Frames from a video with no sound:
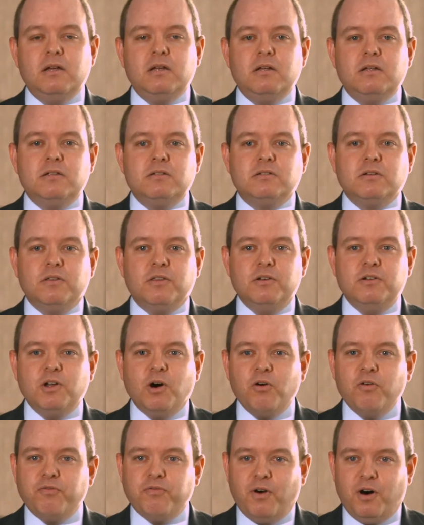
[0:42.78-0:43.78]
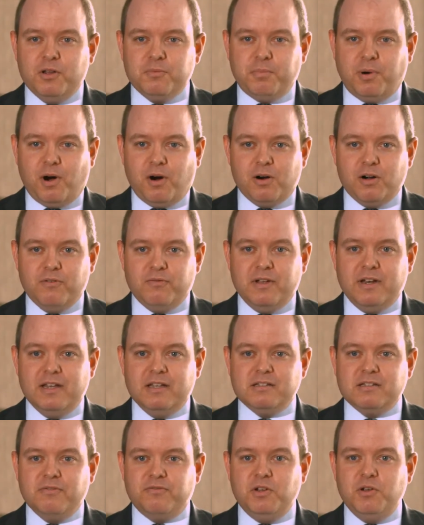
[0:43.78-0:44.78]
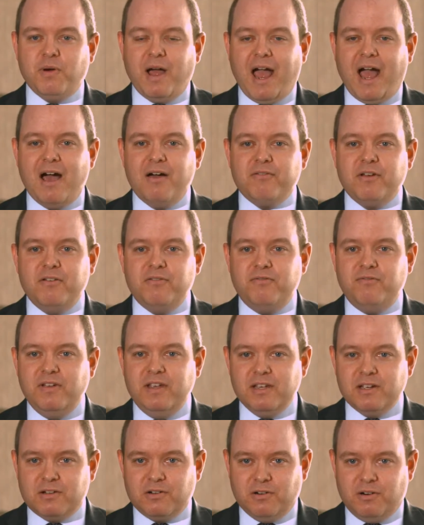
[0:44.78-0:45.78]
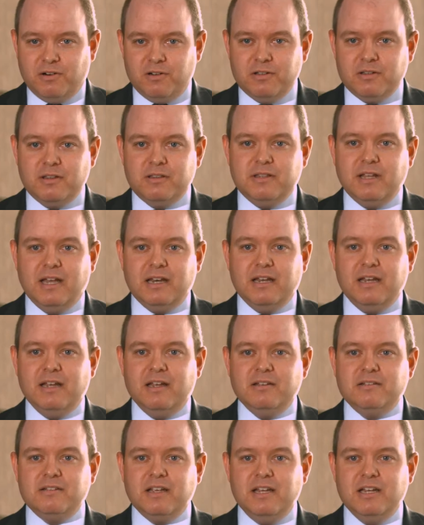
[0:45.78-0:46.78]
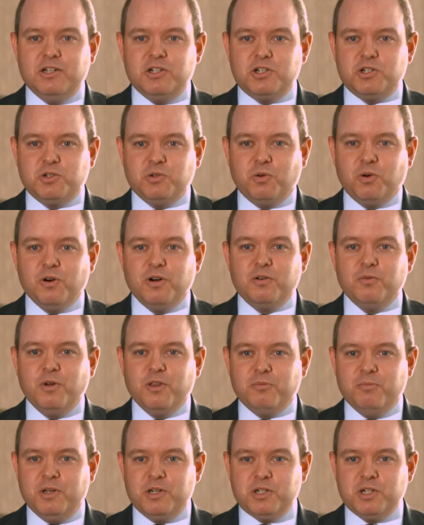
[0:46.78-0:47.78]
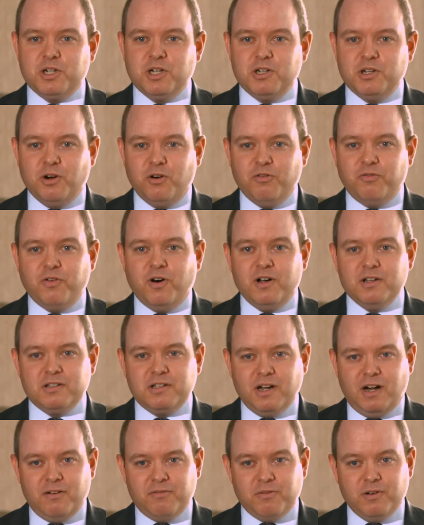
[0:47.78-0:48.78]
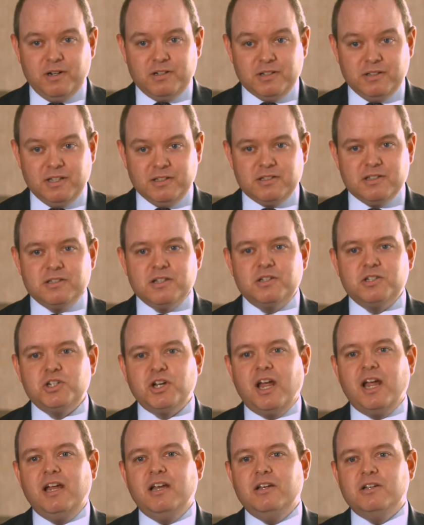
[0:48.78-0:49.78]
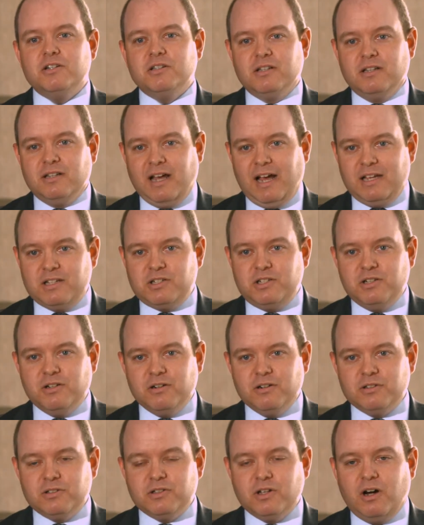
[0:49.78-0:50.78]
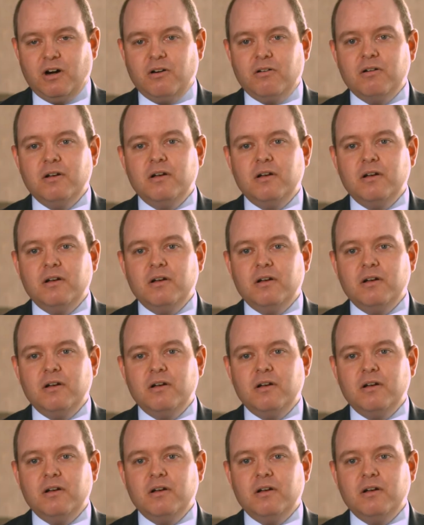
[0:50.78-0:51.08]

So the no-fault part of it is if you have a vehicle that is insured with Michigan no-fault coverage, and this is a change in the last year or so,